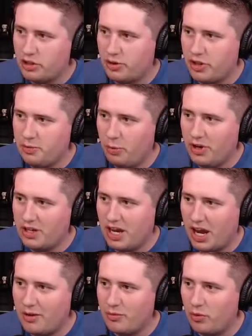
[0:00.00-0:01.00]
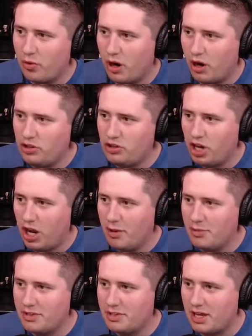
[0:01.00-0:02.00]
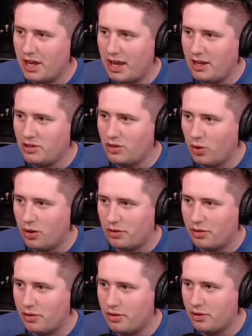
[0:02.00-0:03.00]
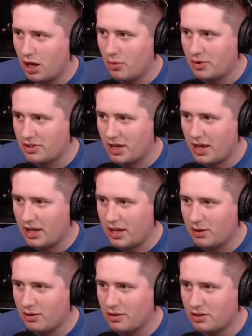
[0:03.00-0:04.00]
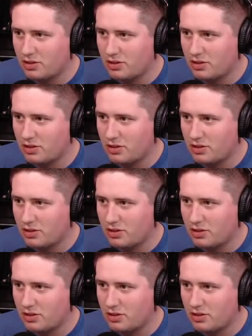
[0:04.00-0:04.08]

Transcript: So at this point in time, our job is to head north. Uh, we need to head out